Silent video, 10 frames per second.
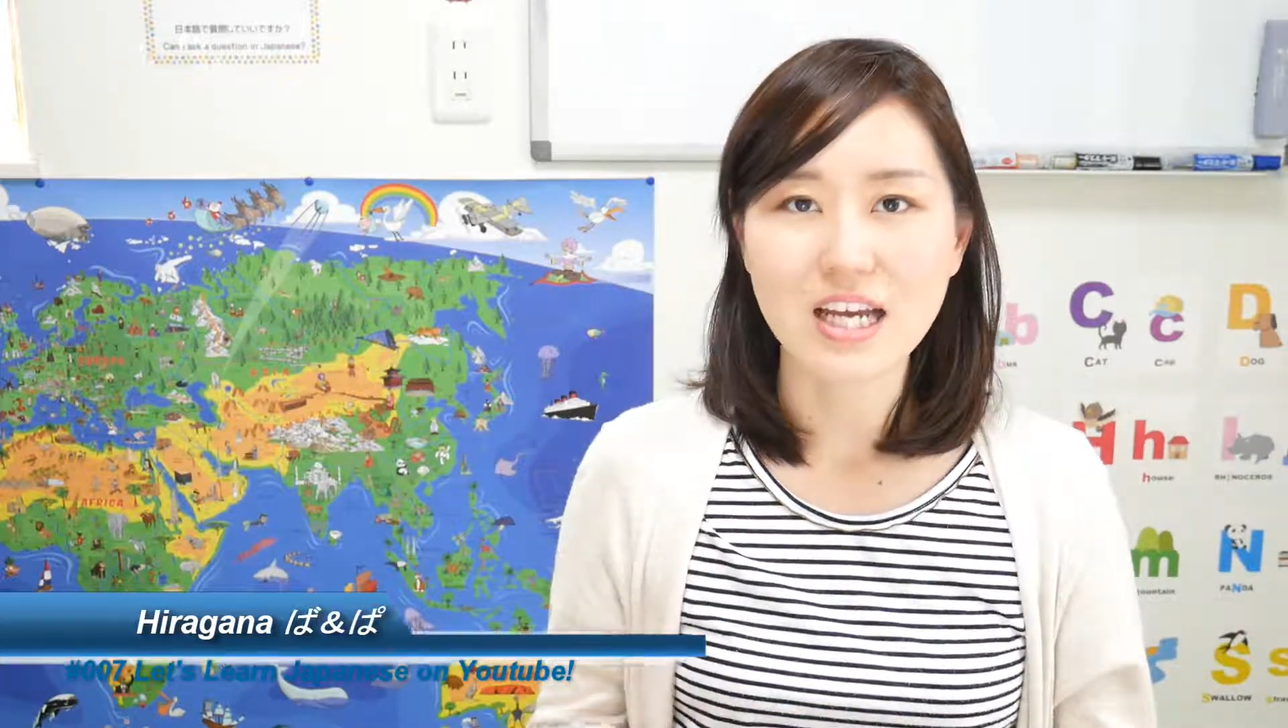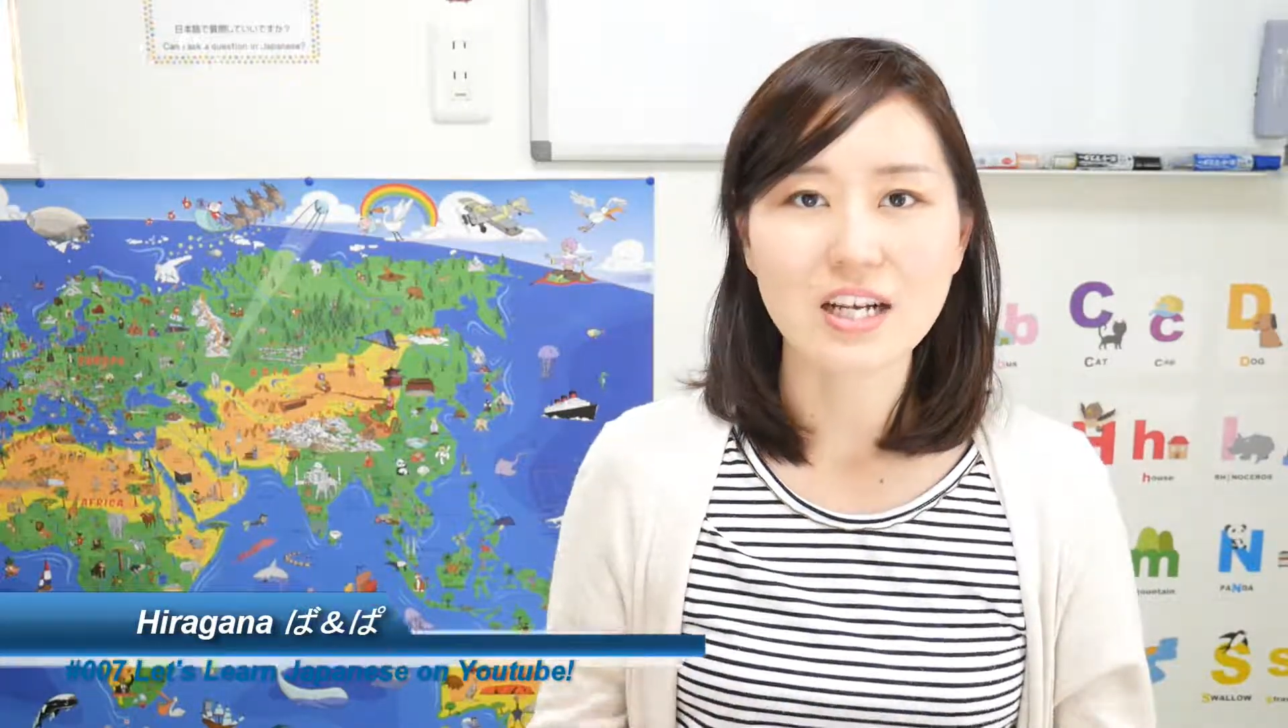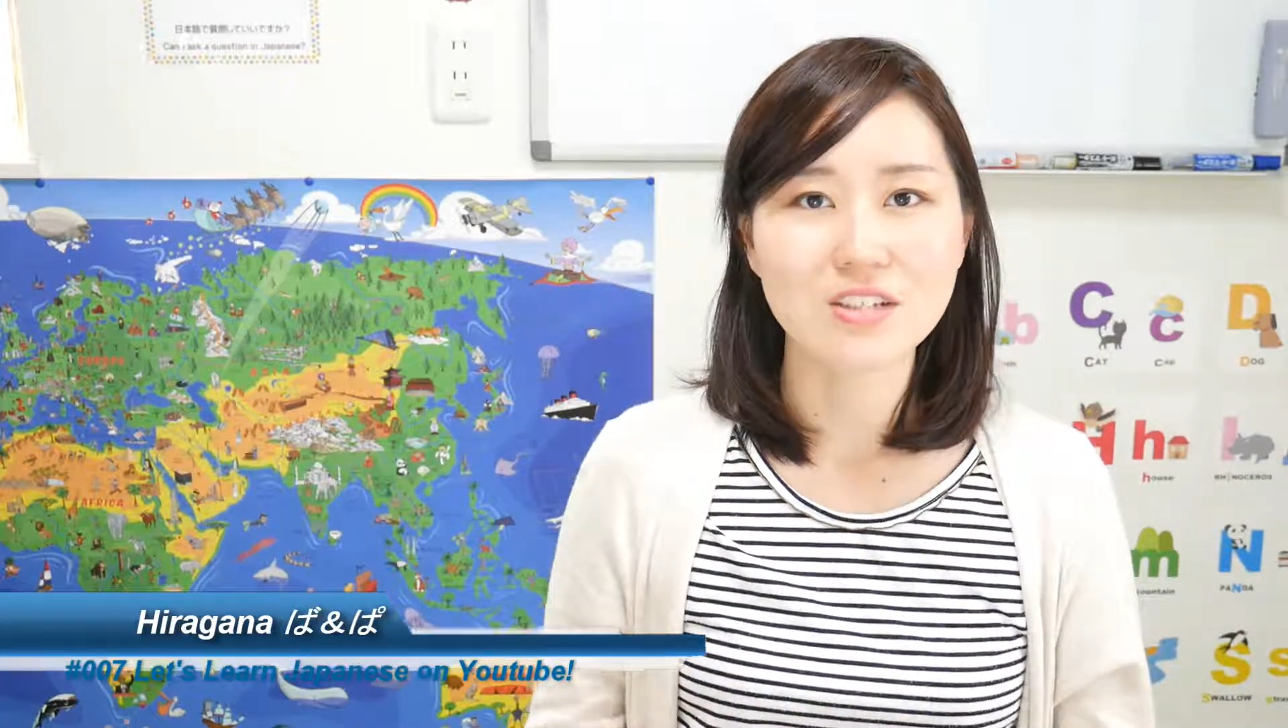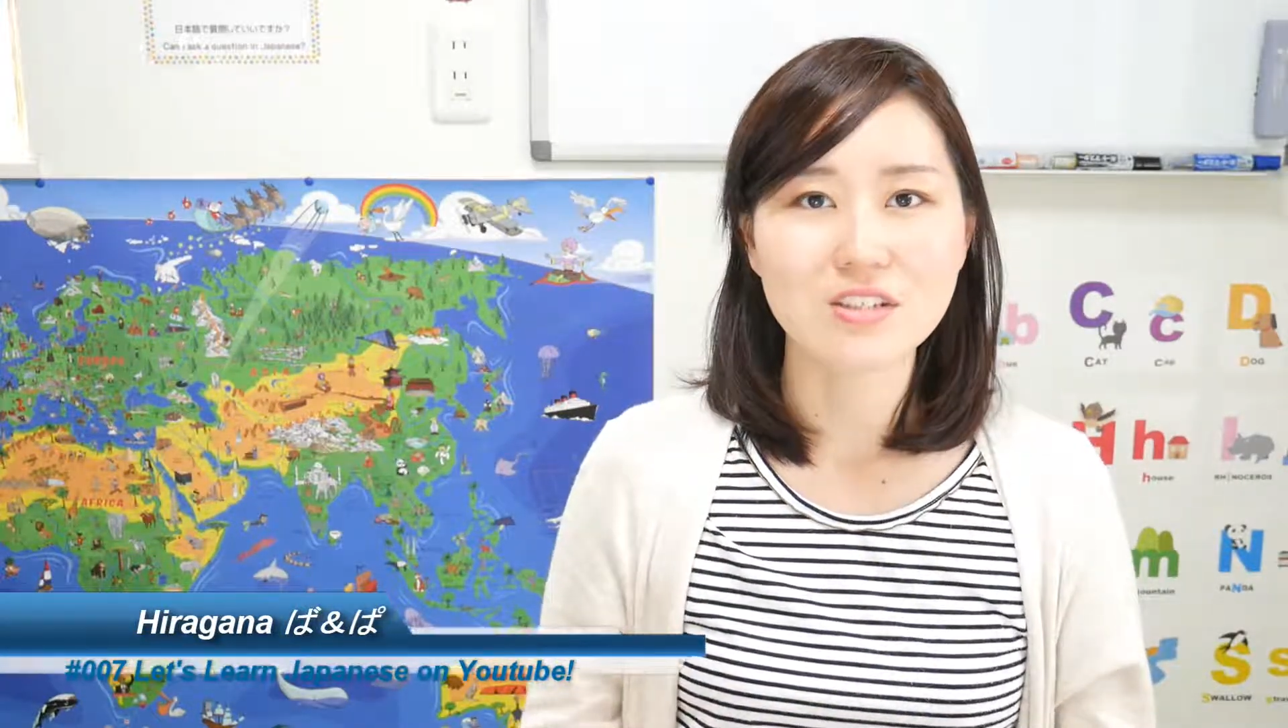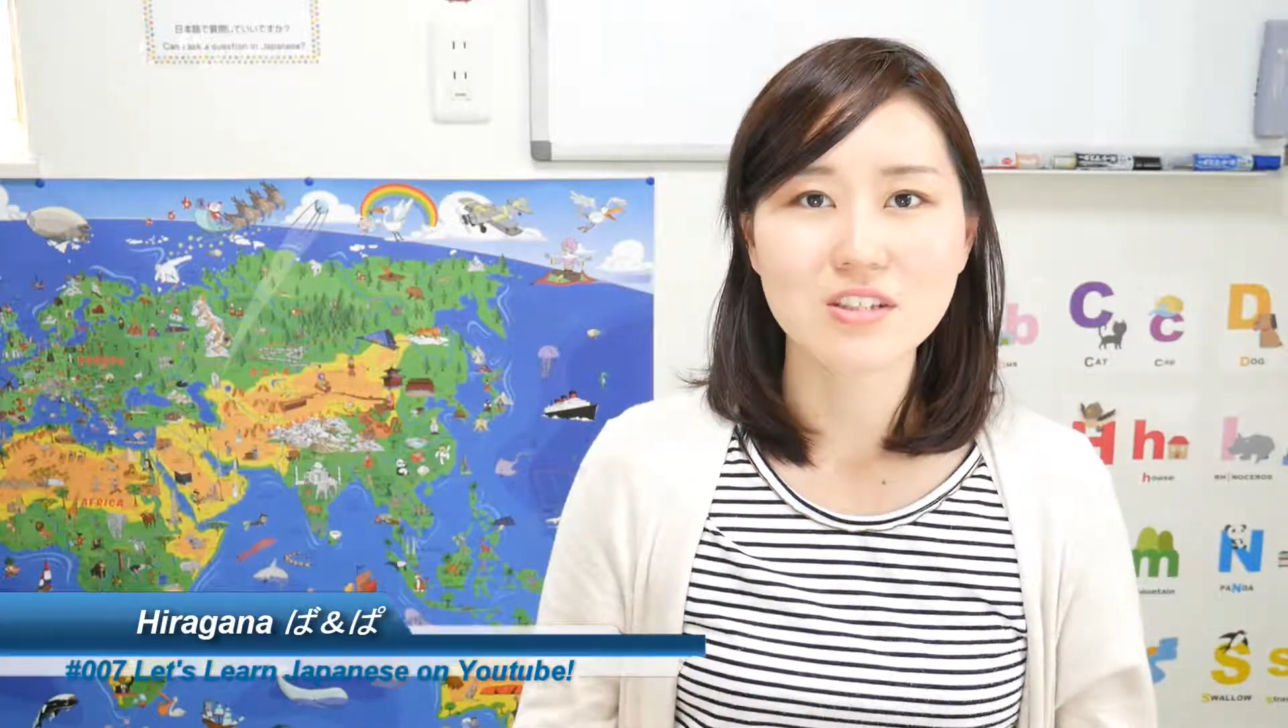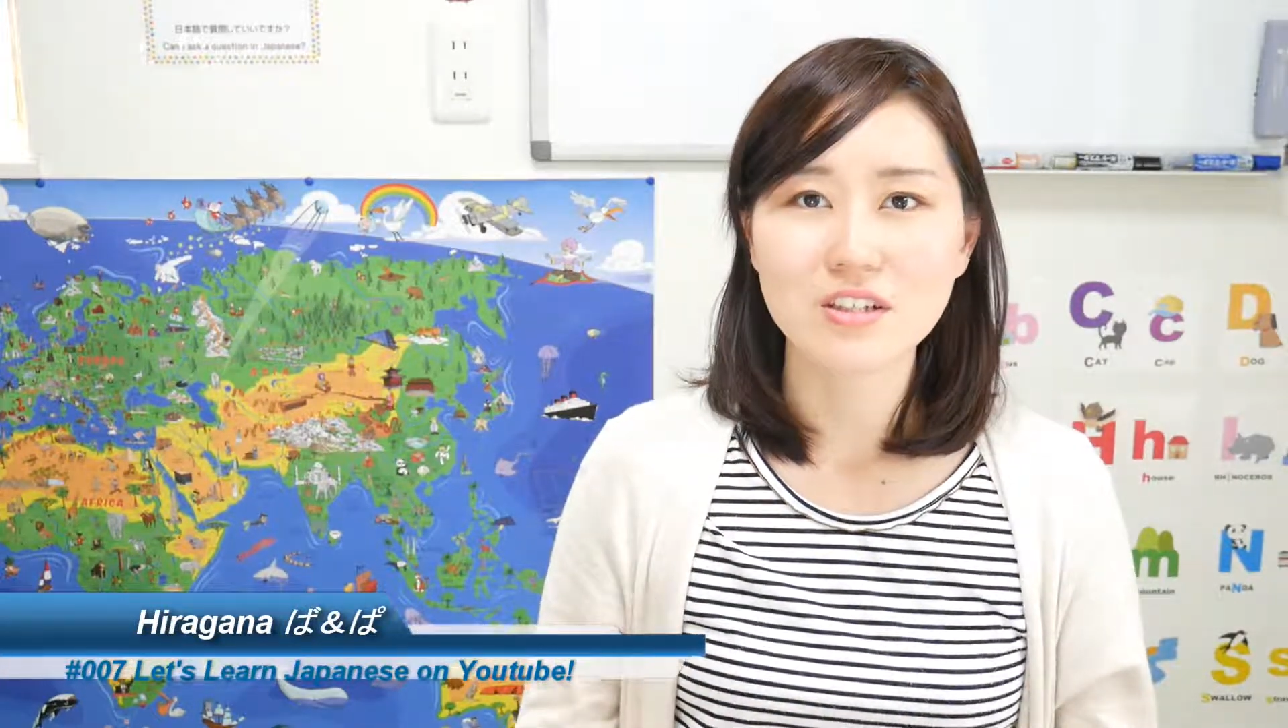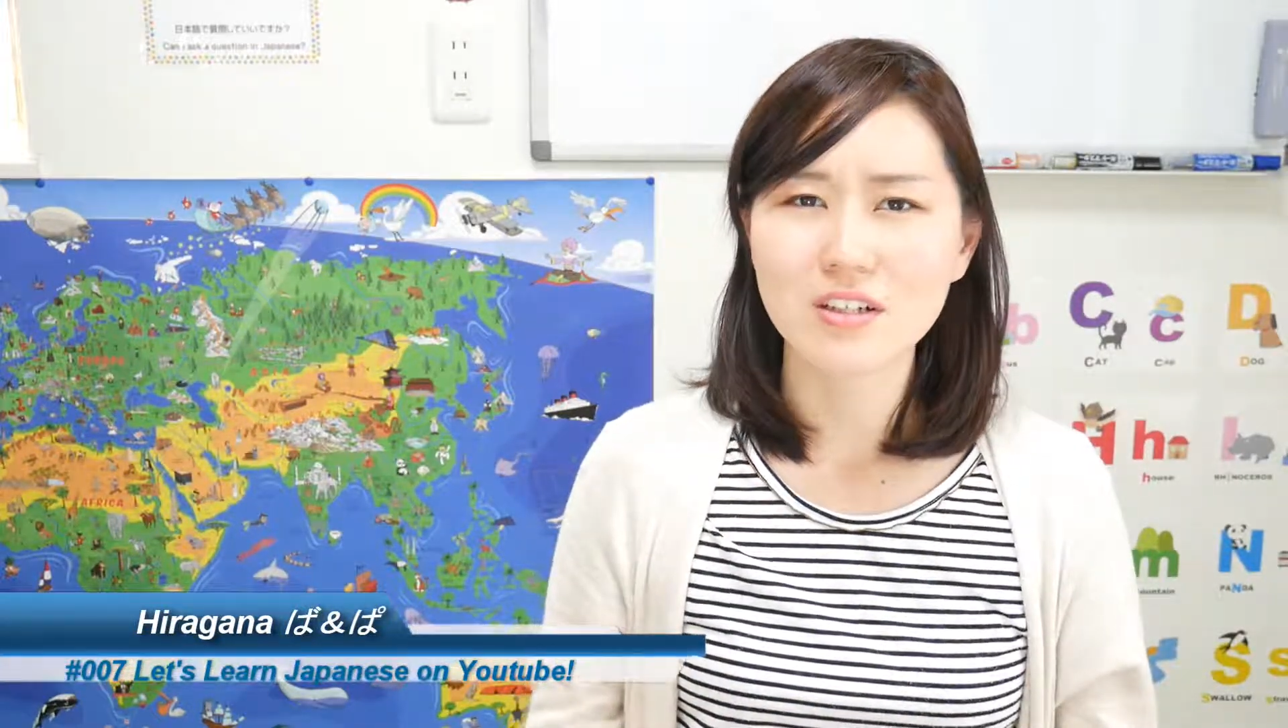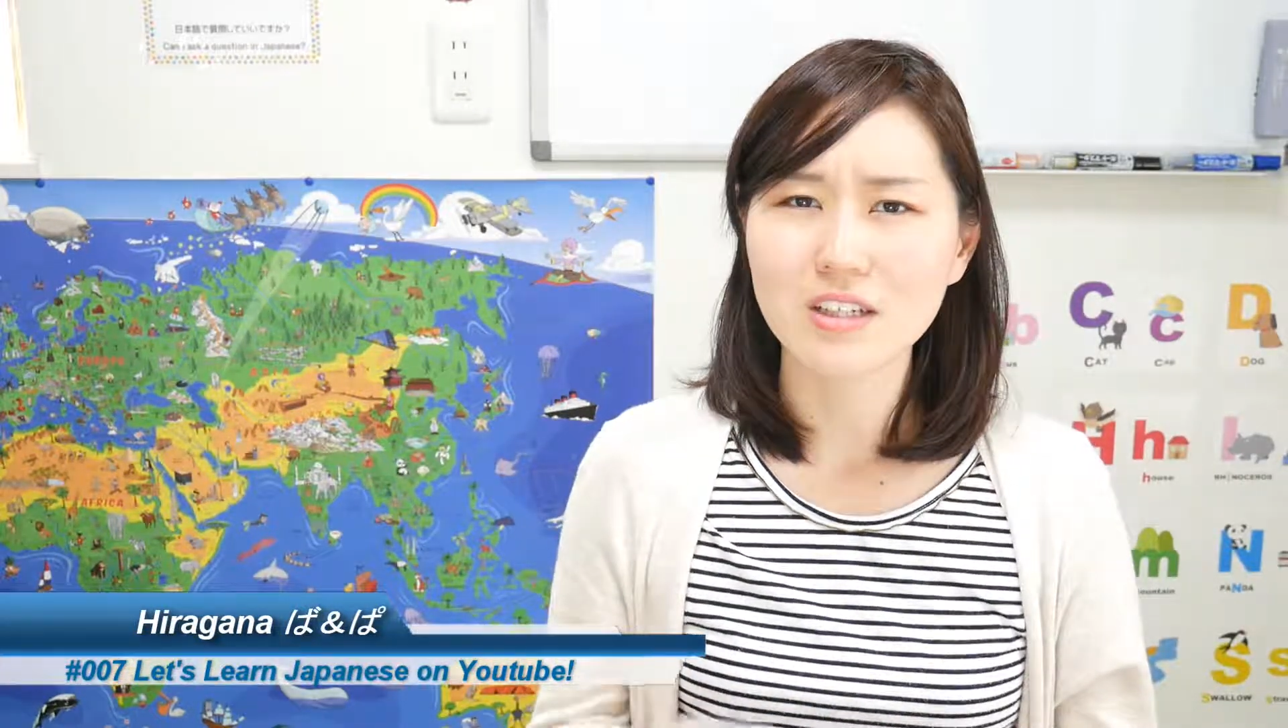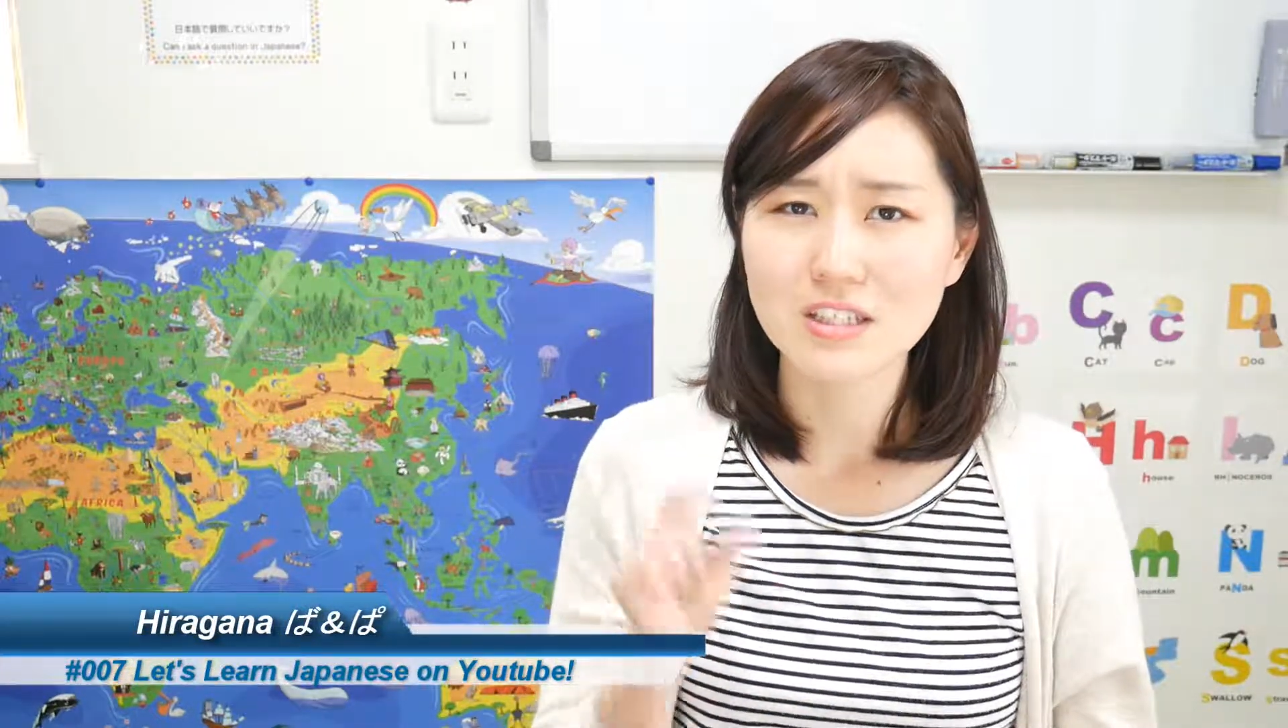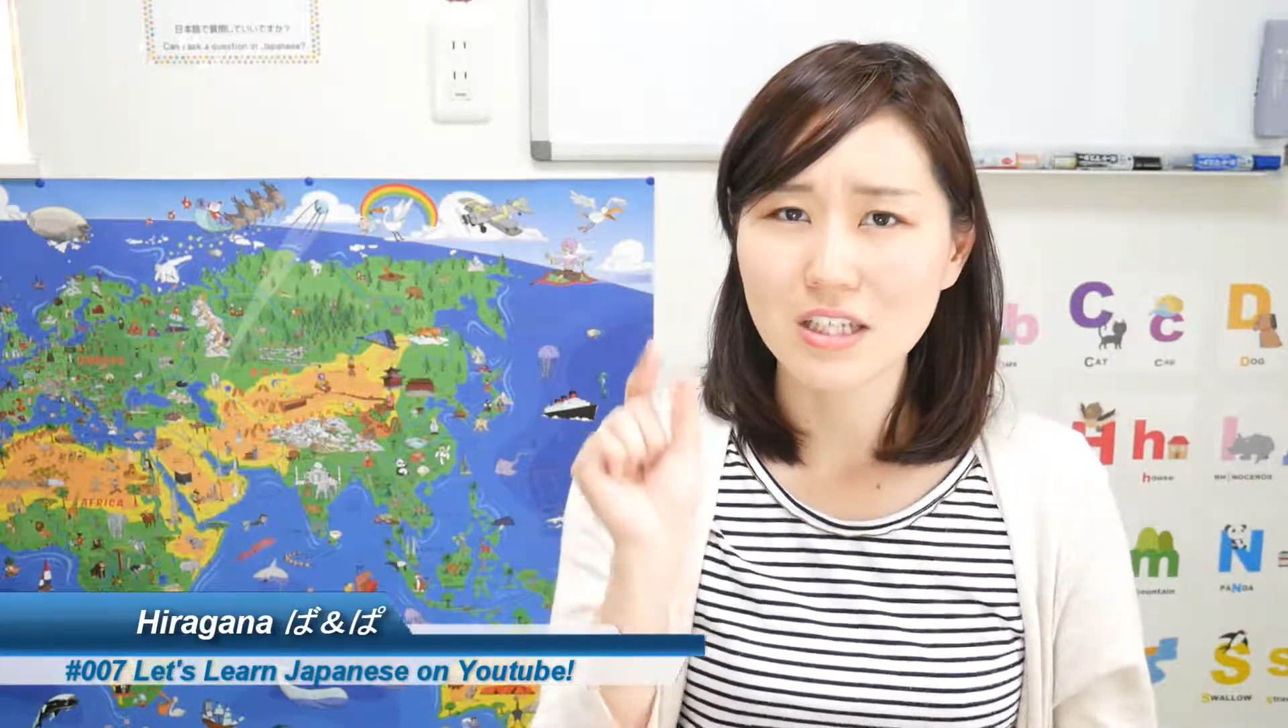Actually, there is